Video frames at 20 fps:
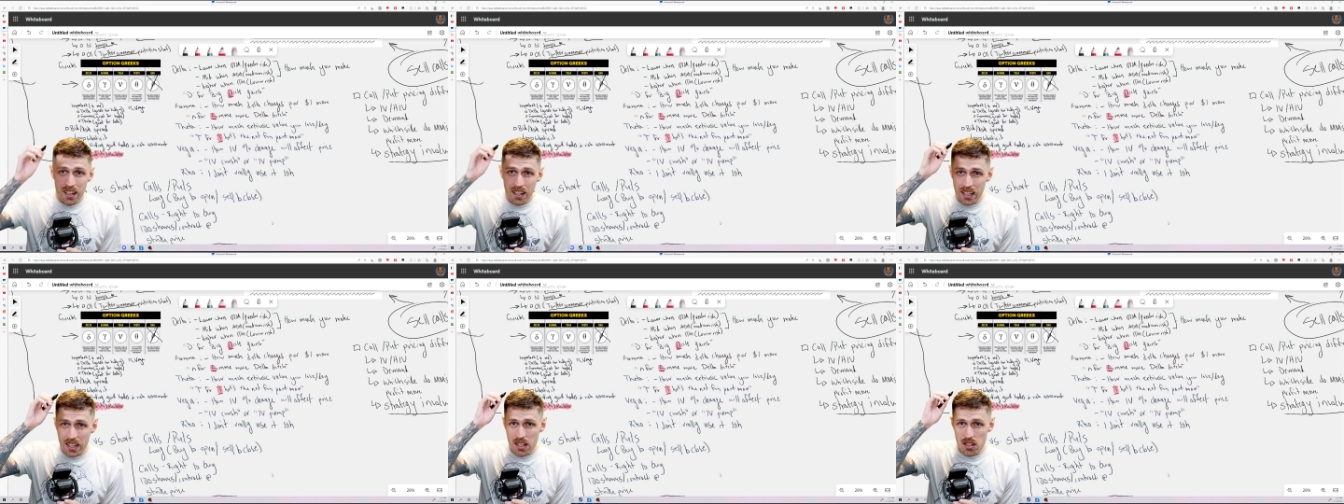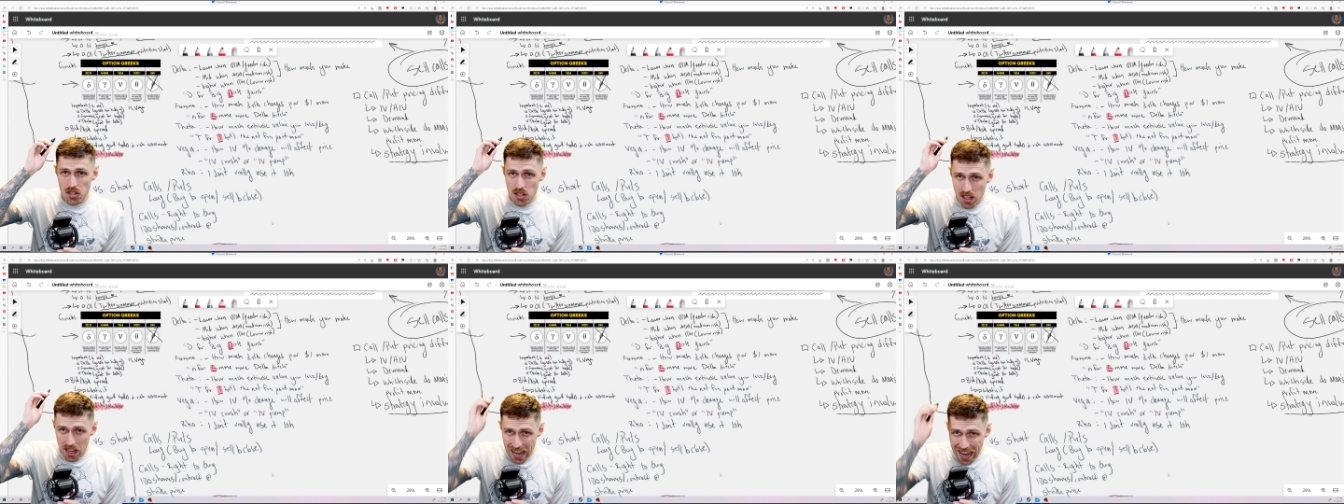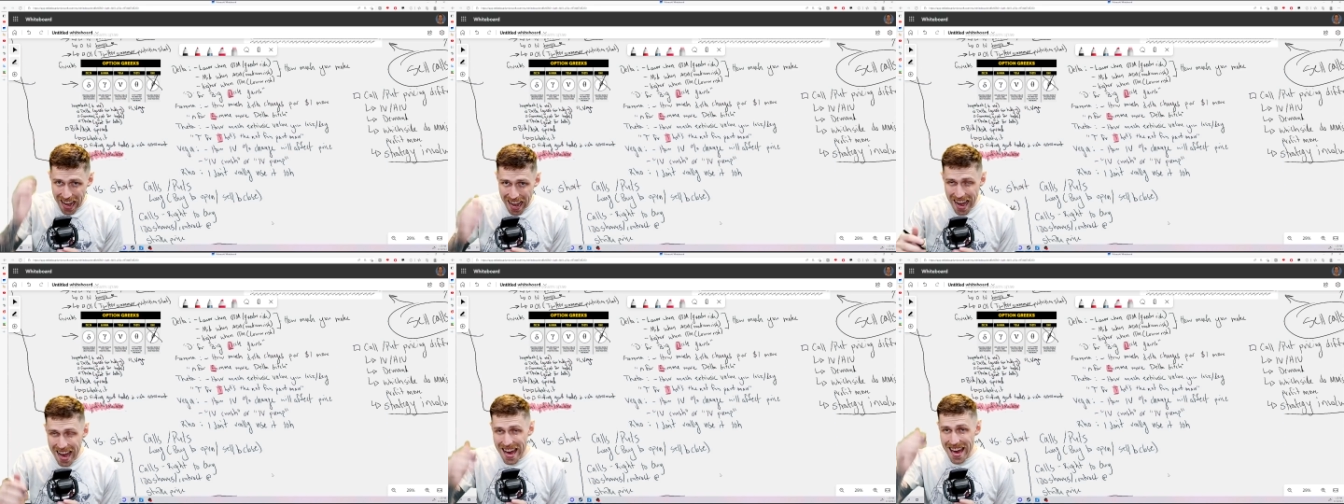is
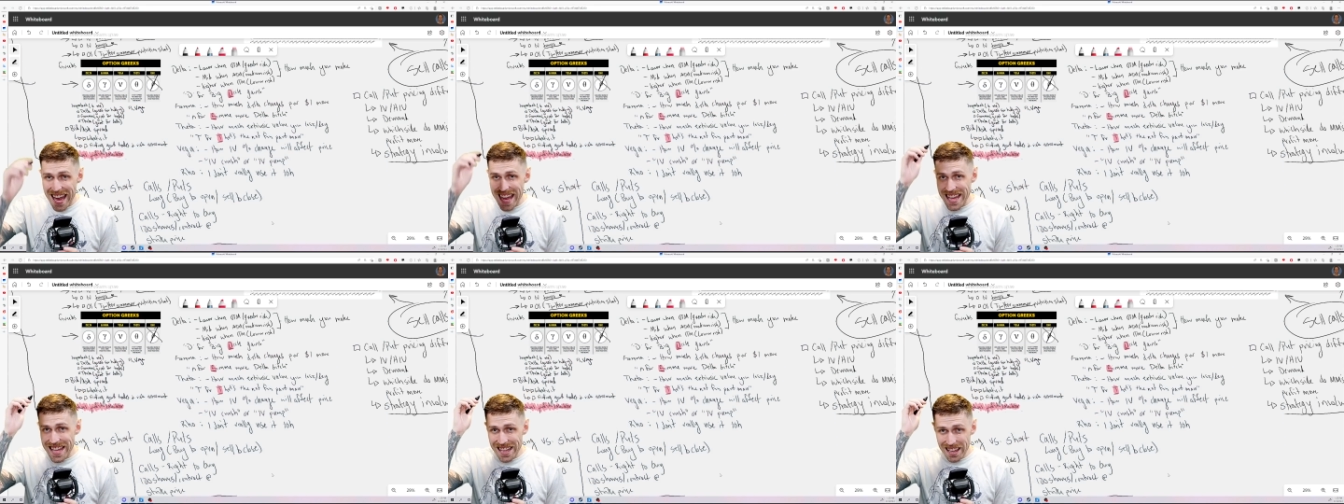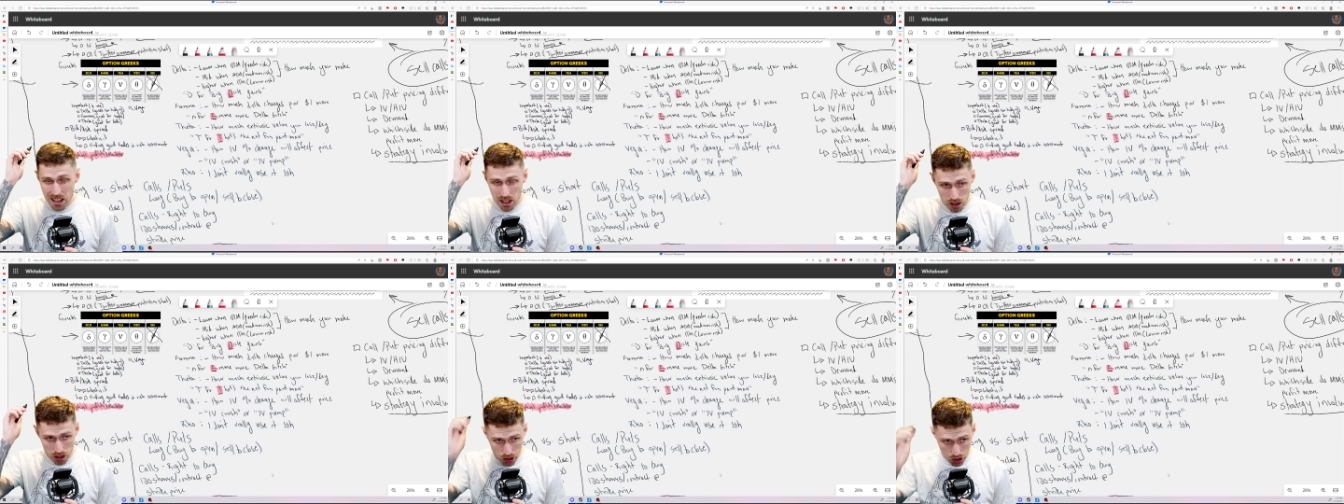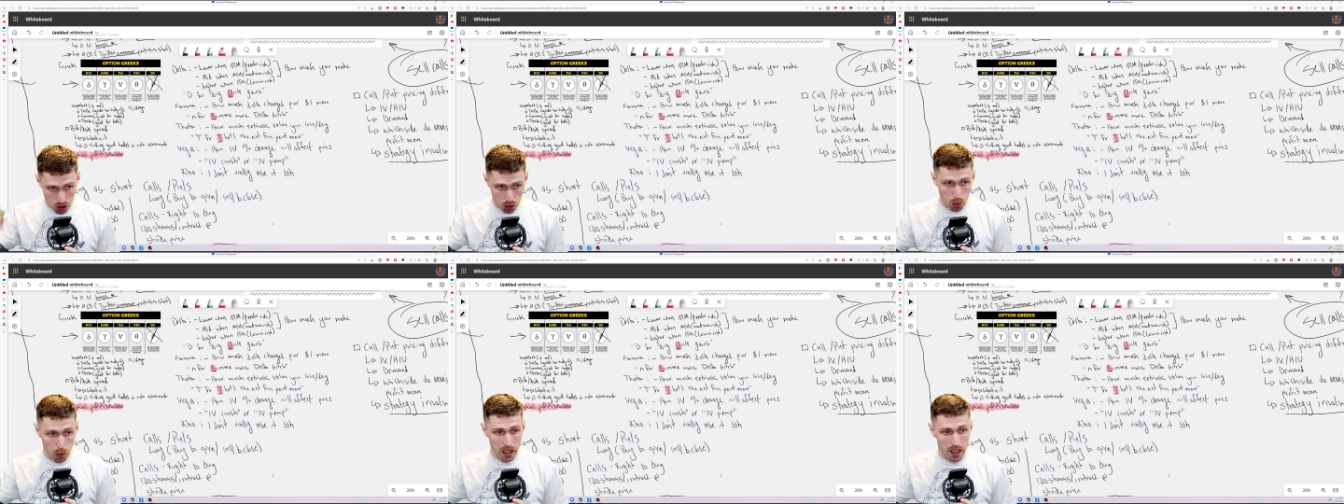high
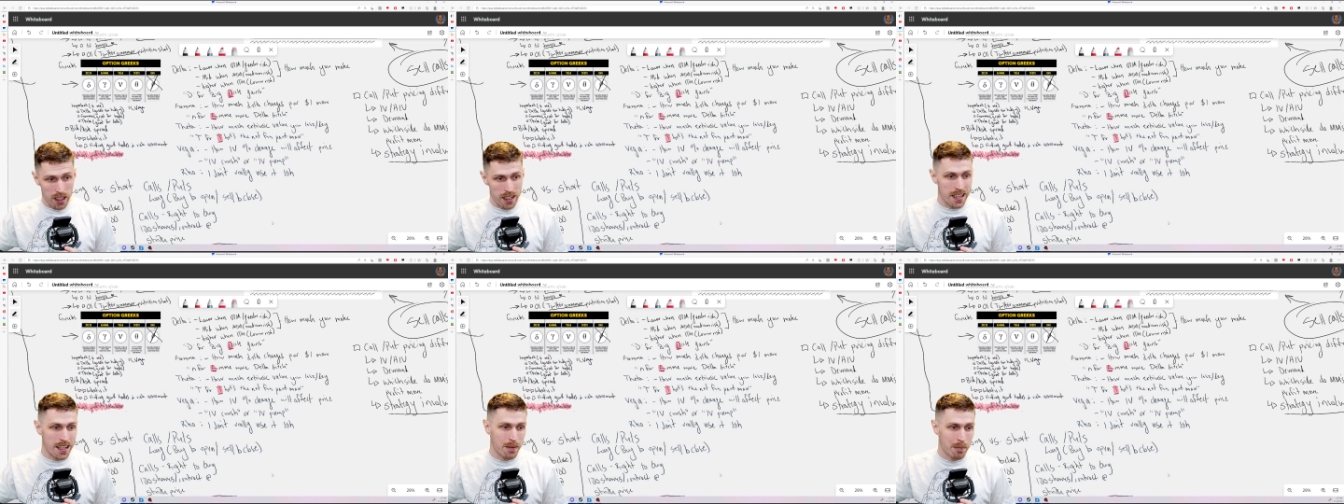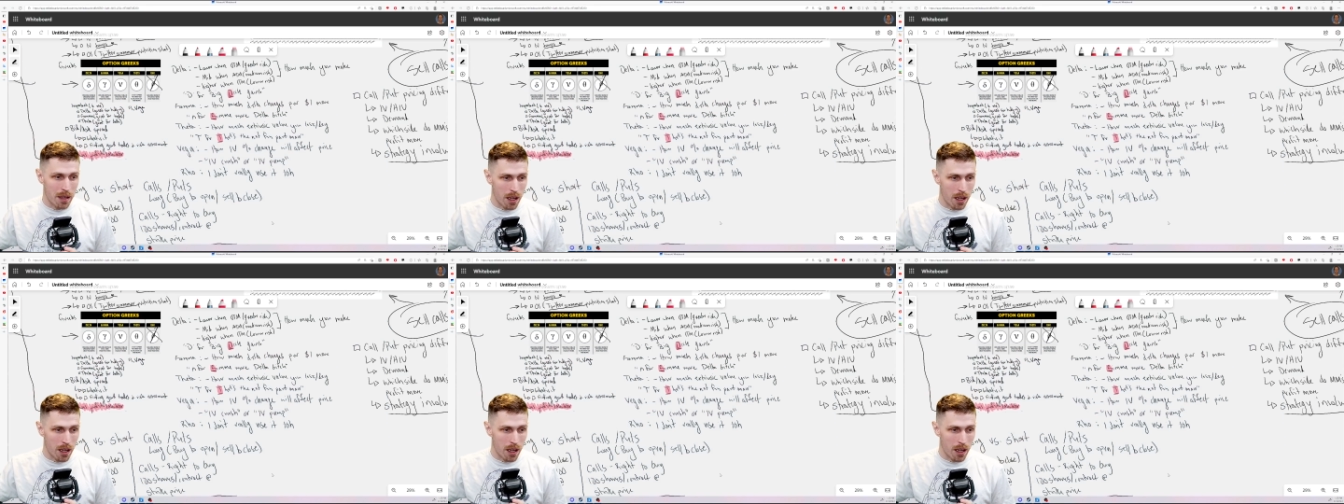liquidity.